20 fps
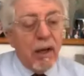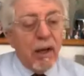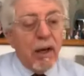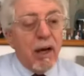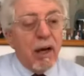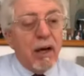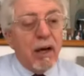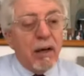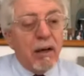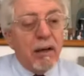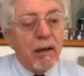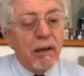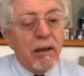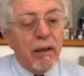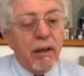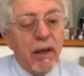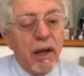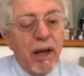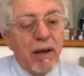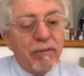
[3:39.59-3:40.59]

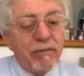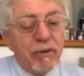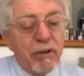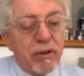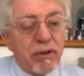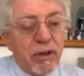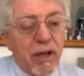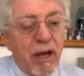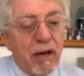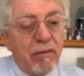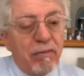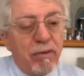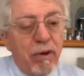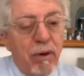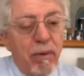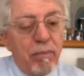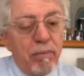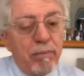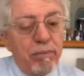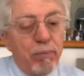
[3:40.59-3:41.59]
have this kind of
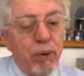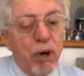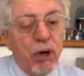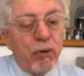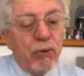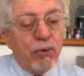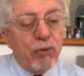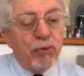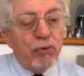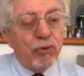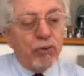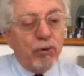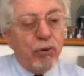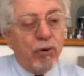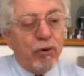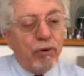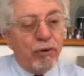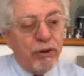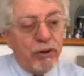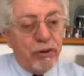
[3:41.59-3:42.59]
birth
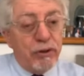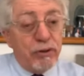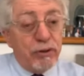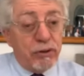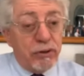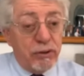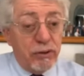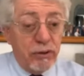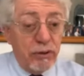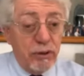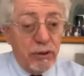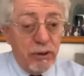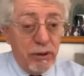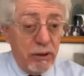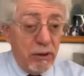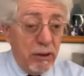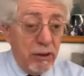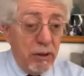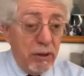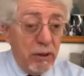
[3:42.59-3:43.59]
stories.
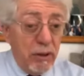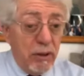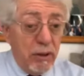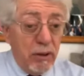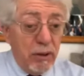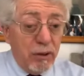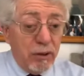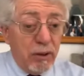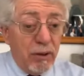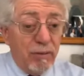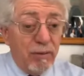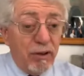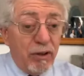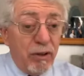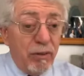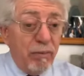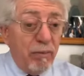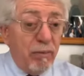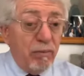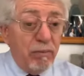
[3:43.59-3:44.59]
Some of
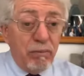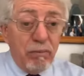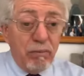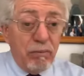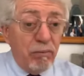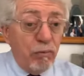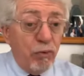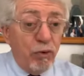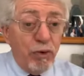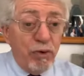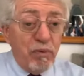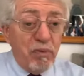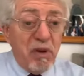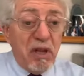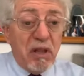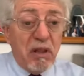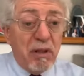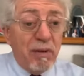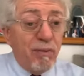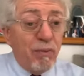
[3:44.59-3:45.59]
them, we
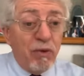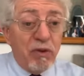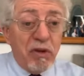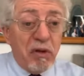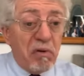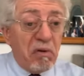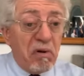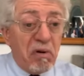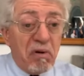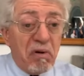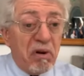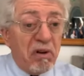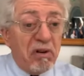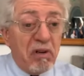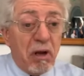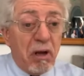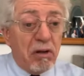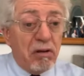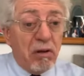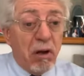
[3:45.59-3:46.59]
meet them when they were
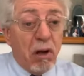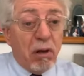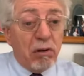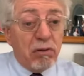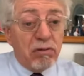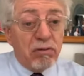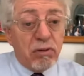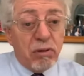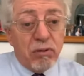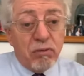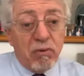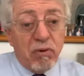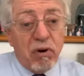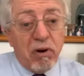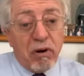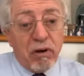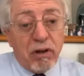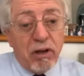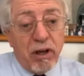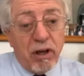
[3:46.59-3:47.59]
already adults and
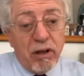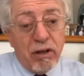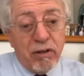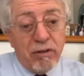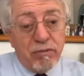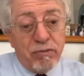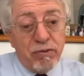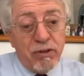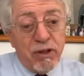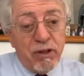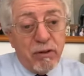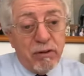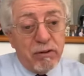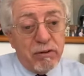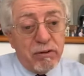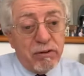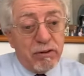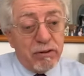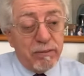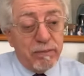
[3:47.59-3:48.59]
working in the fields.